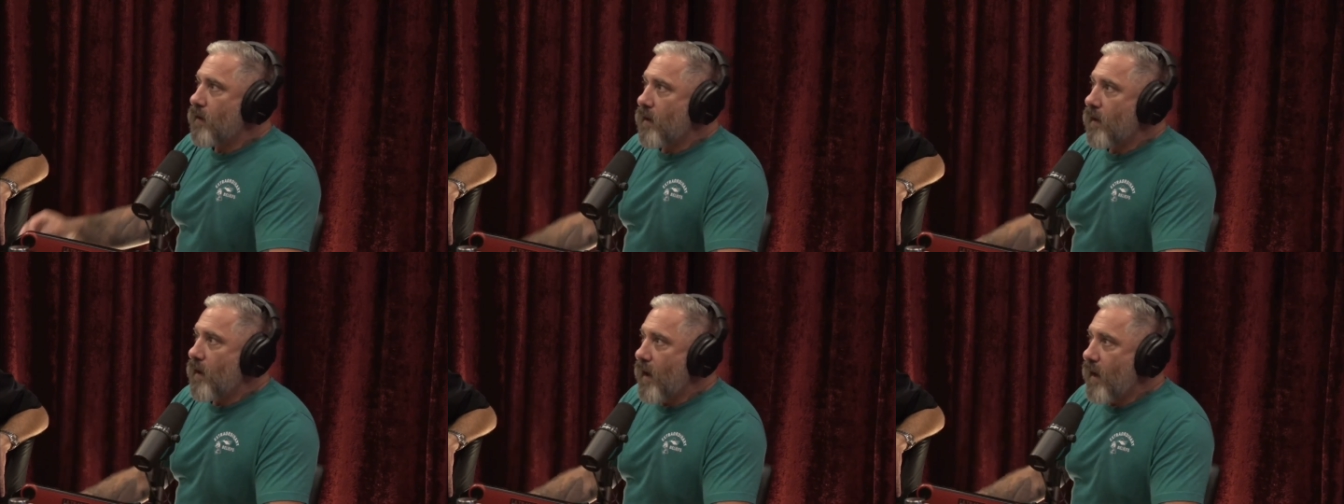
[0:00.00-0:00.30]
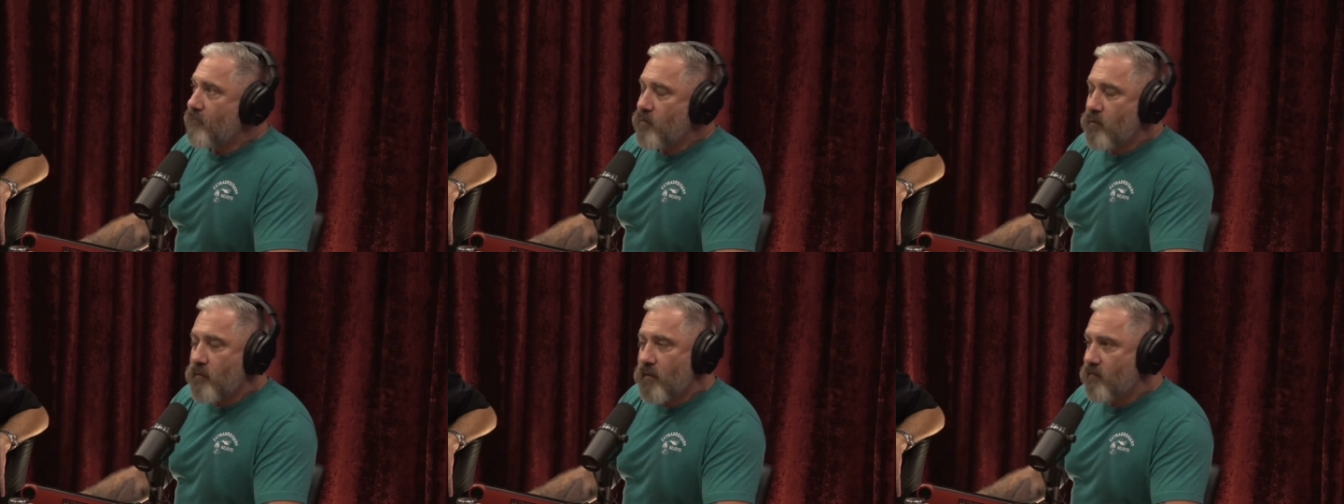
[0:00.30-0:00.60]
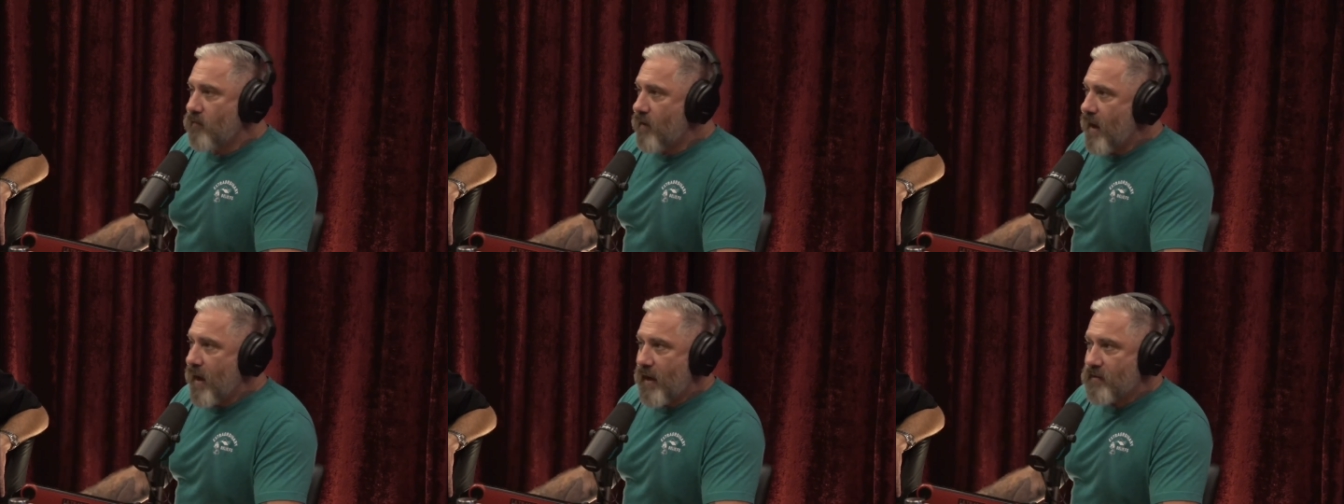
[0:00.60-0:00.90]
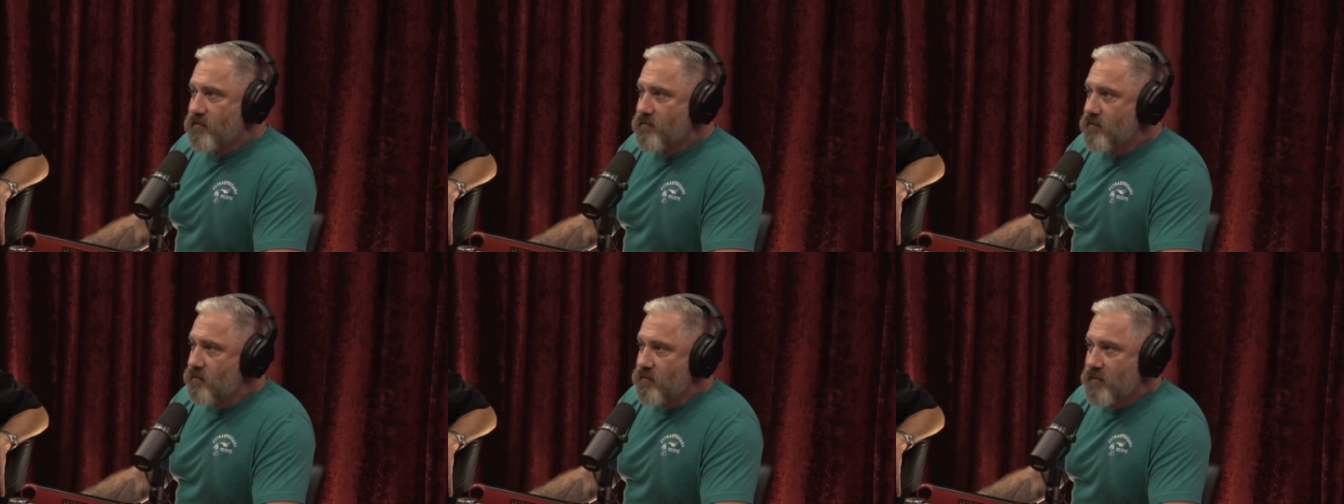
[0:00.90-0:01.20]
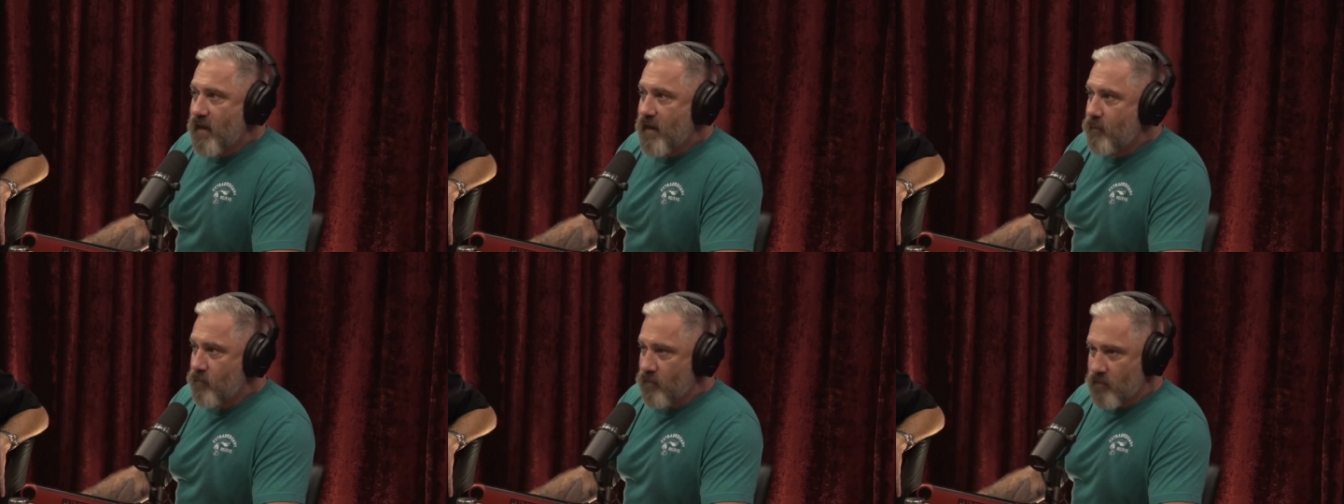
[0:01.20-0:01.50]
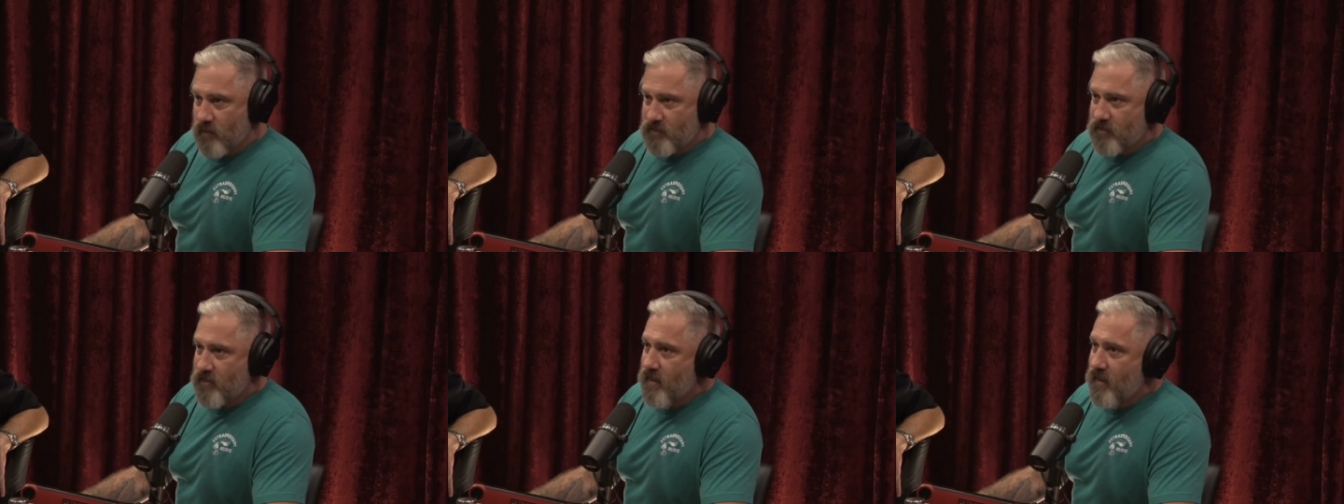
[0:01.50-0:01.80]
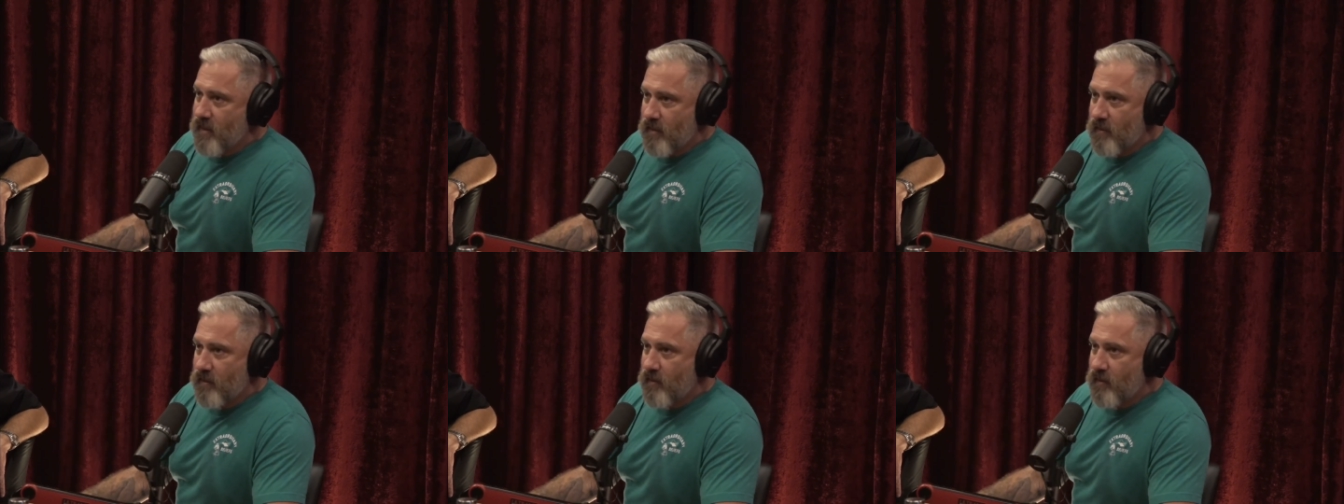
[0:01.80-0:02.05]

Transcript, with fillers: have you ever asked a table of 10,